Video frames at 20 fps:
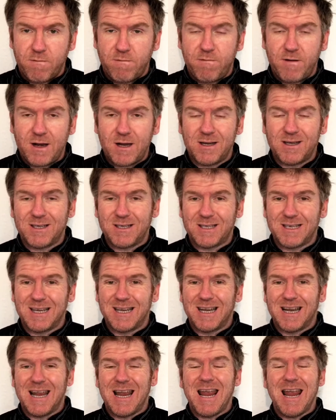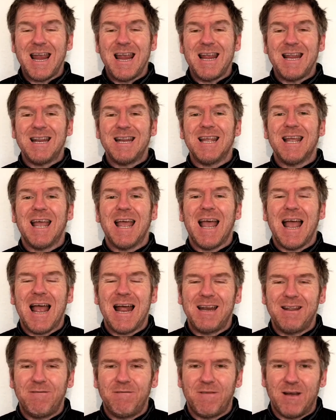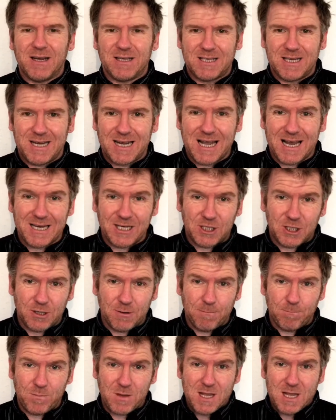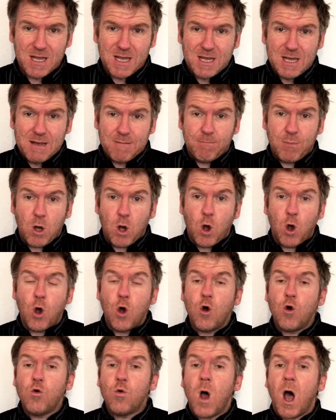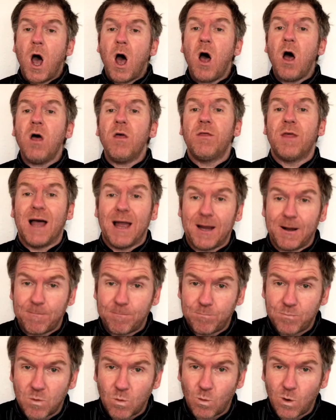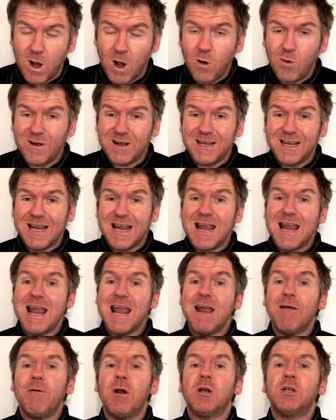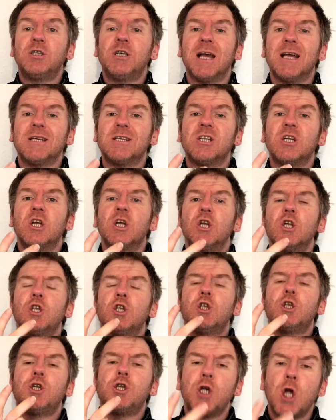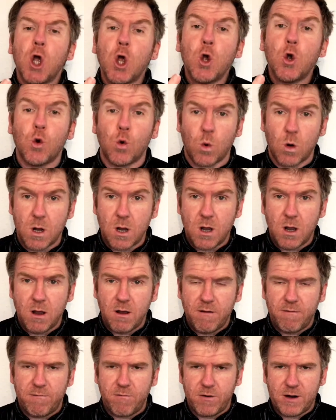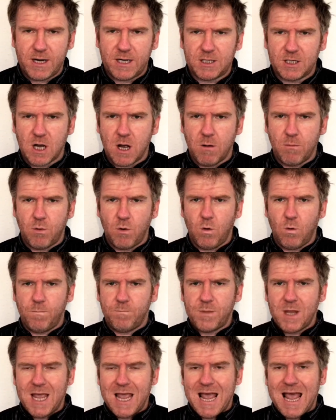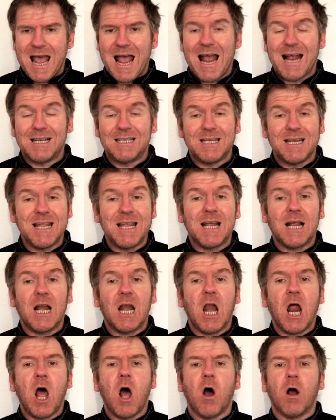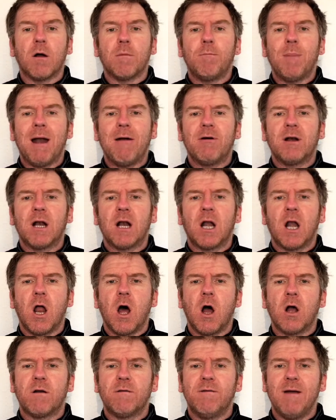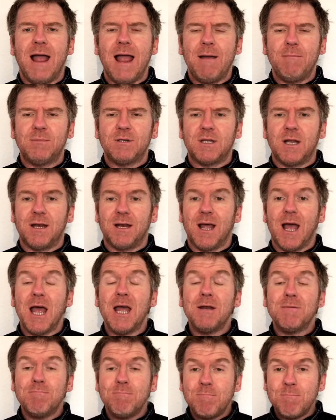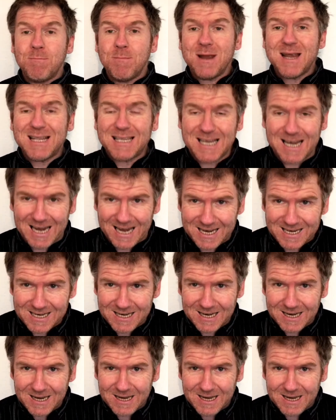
figures in an investigation. But who are they? Well, here are just two. For an example, Anthony Clark, Baron Clark of Hampstead, admitted